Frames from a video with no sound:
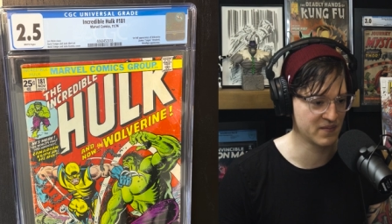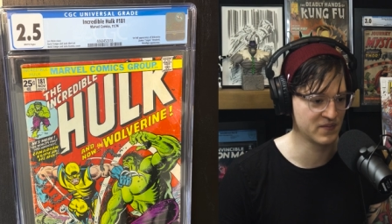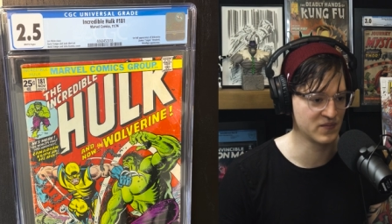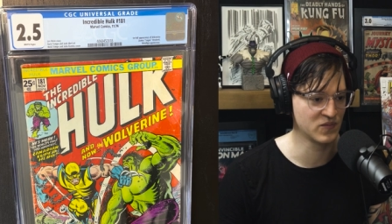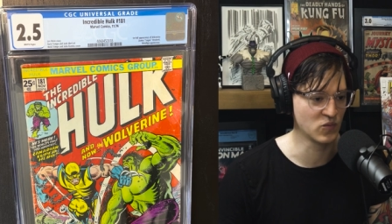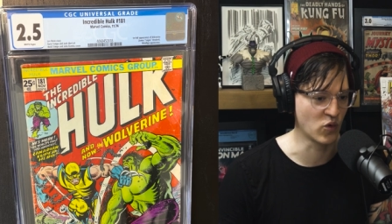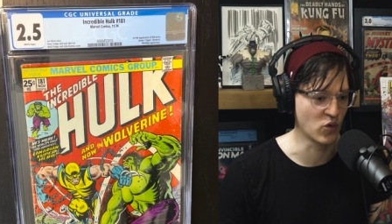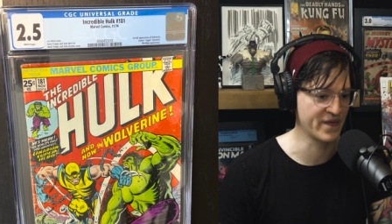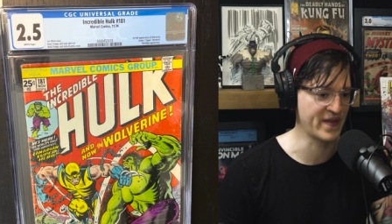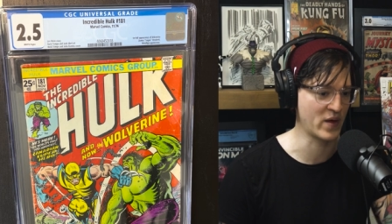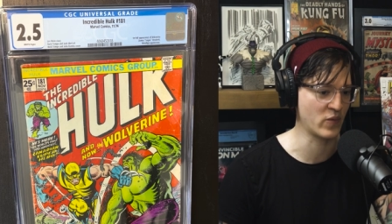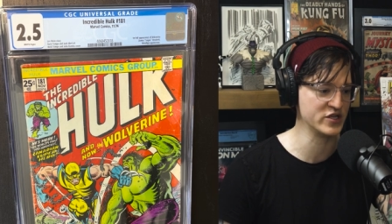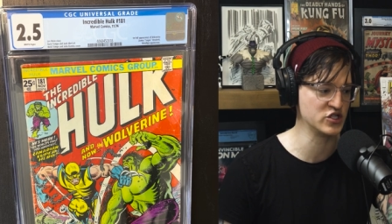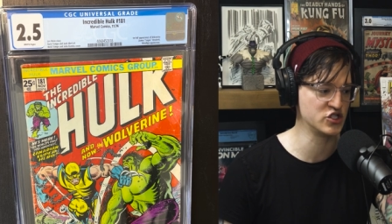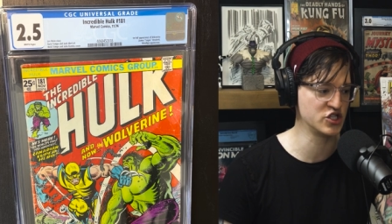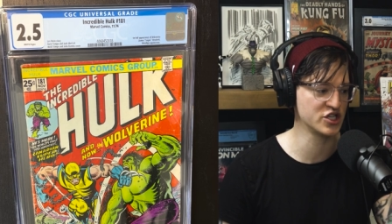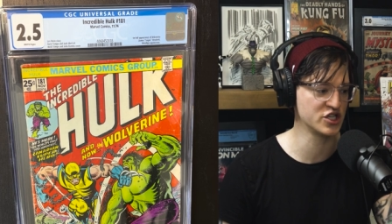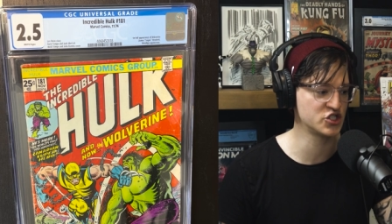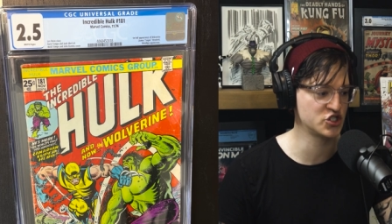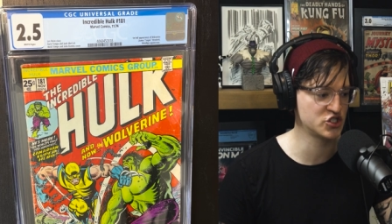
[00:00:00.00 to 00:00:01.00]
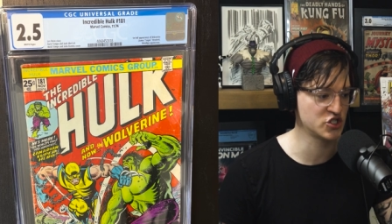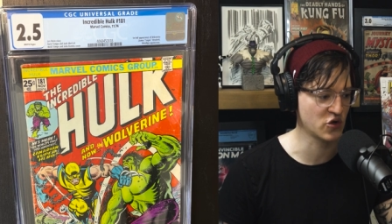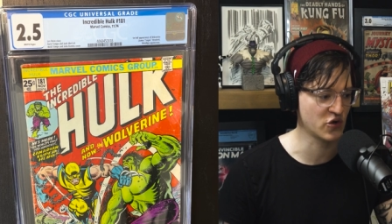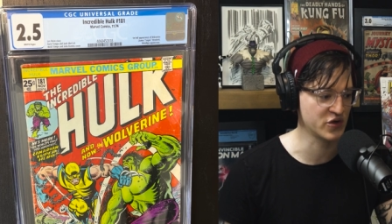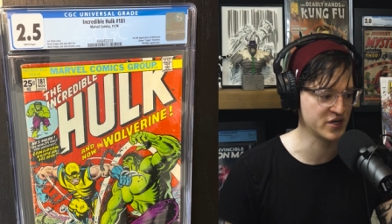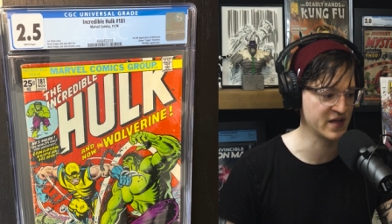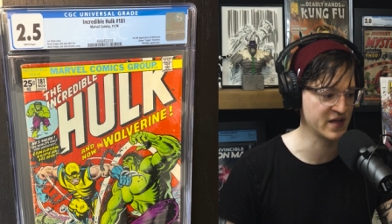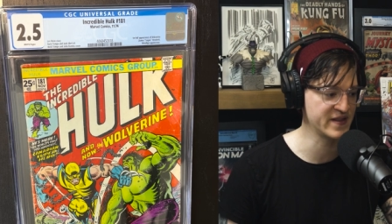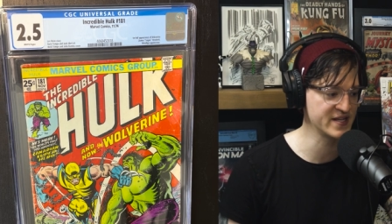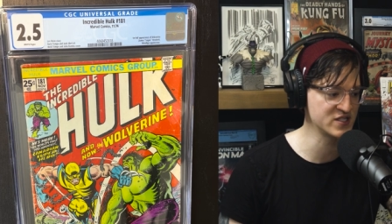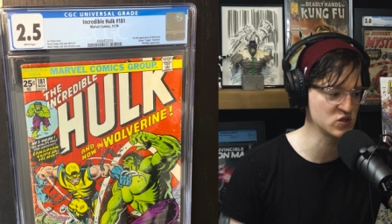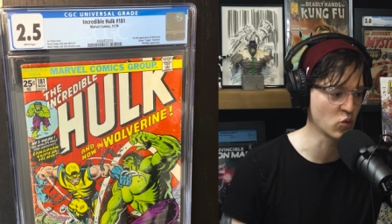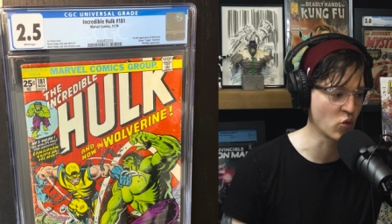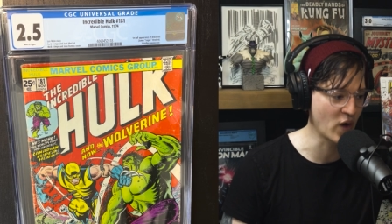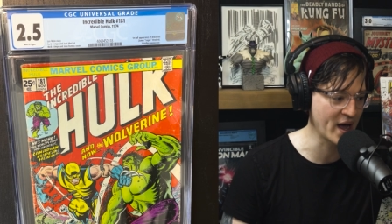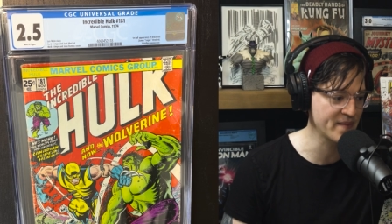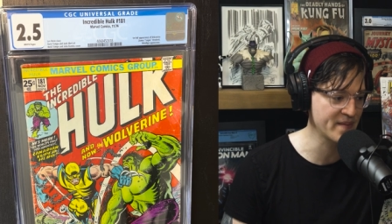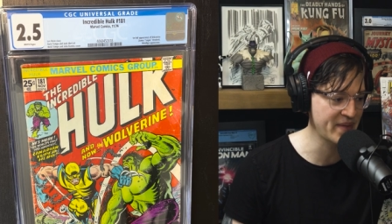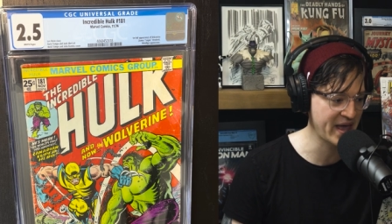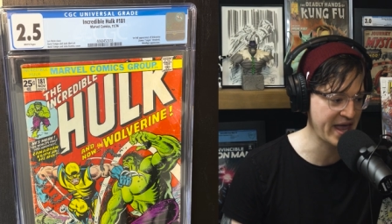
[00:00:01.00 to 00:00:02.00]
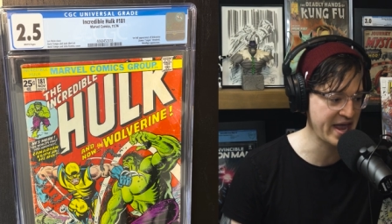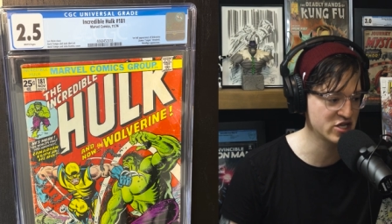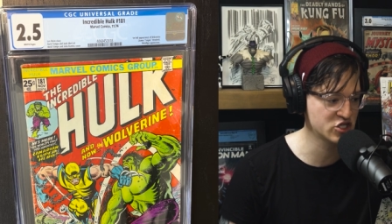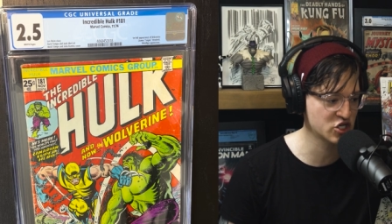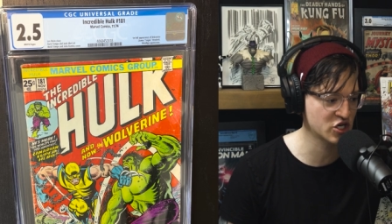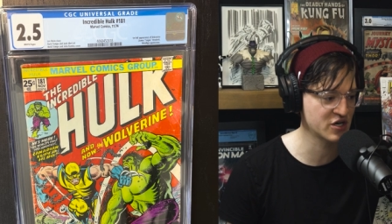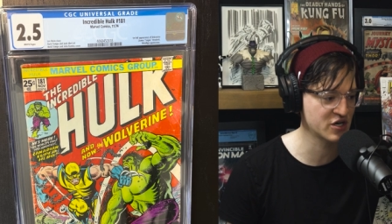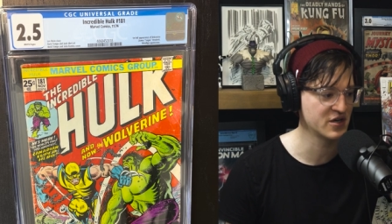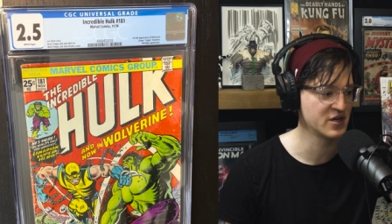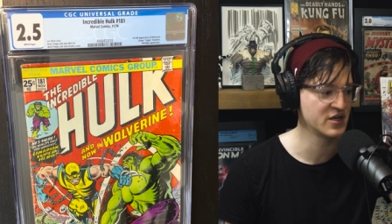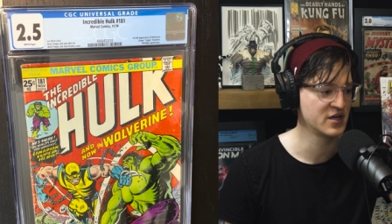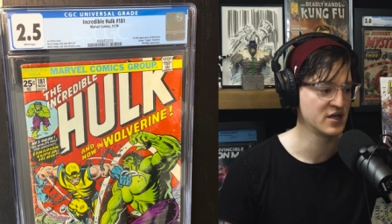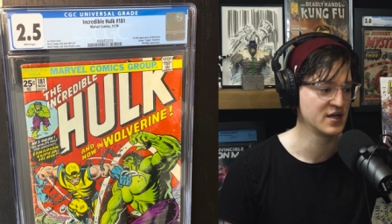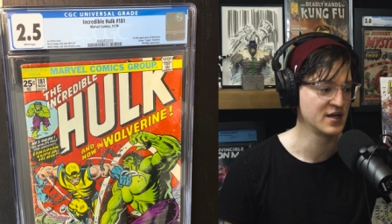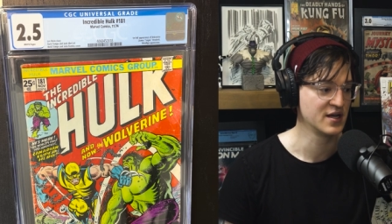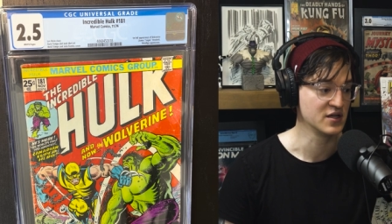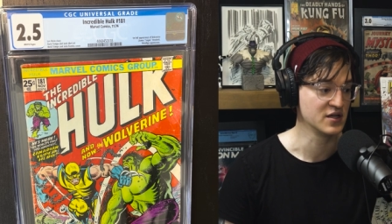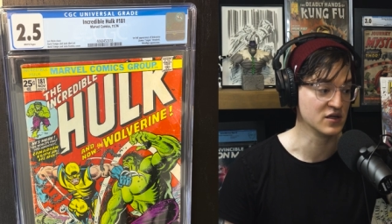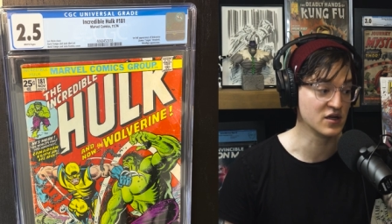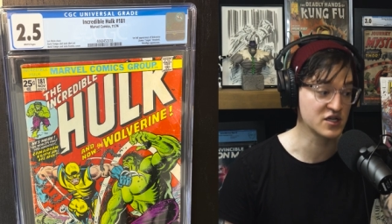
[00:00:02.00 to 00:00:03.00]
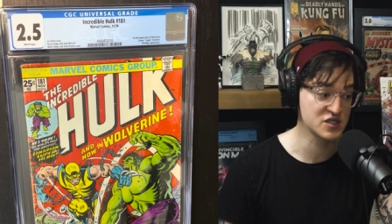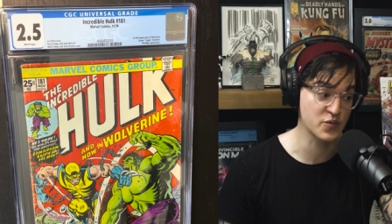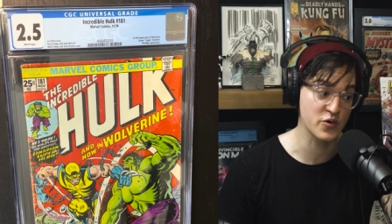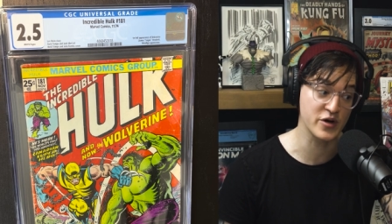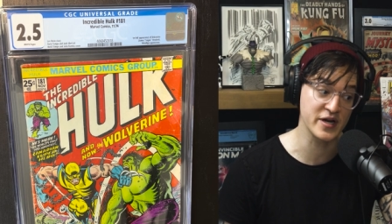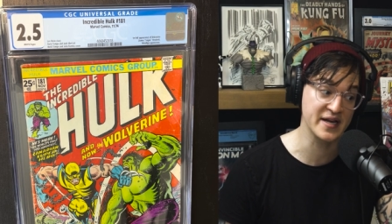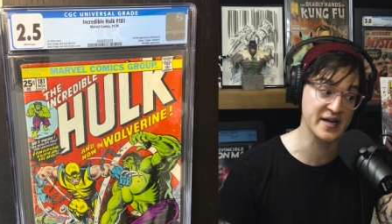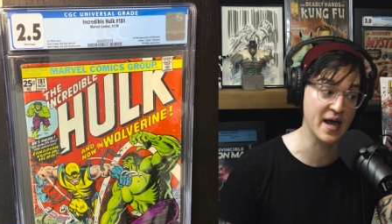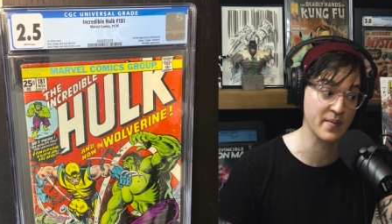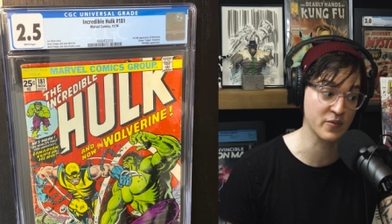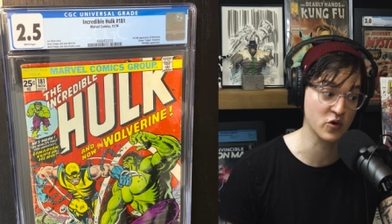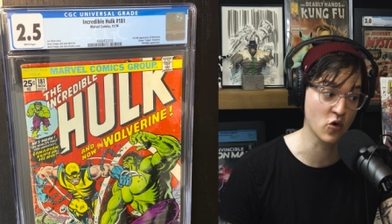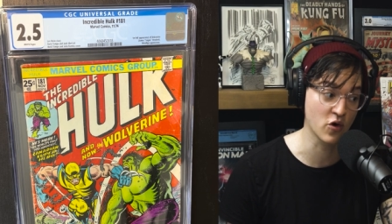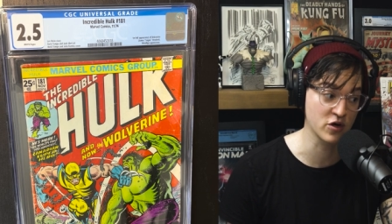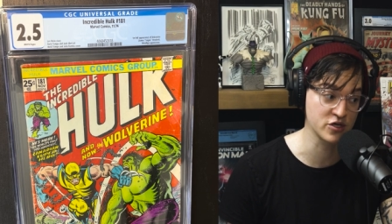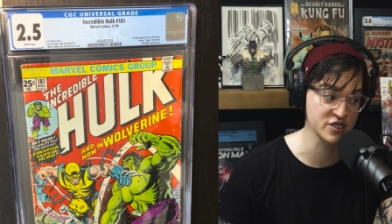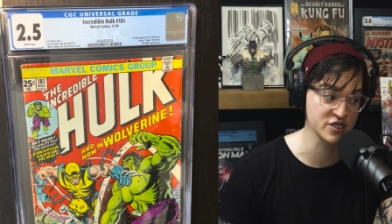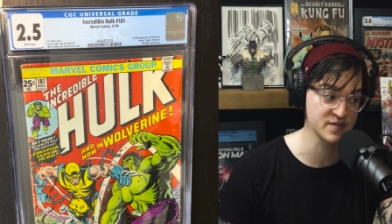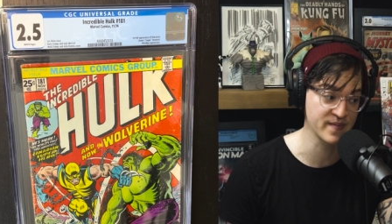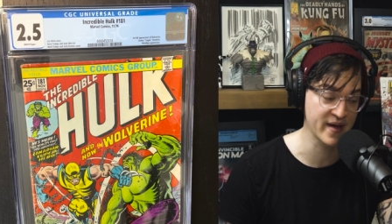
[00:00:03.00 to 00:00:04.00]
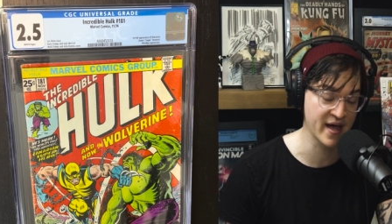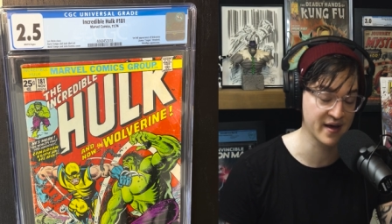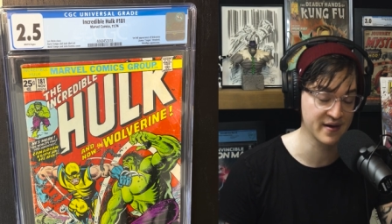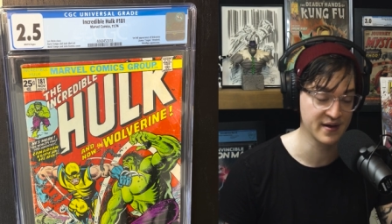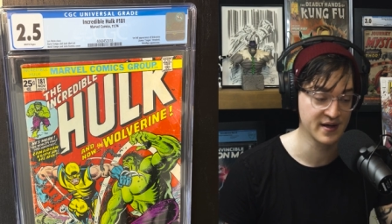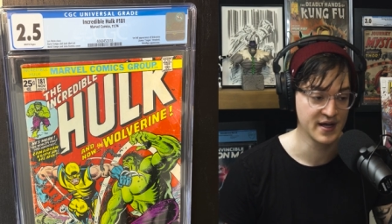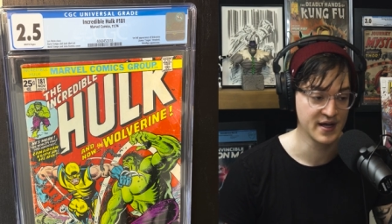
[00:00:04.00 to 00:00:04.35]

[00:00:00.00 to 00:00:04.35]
one that we just showed you. This white pager looks pretty damn gorgeous, man.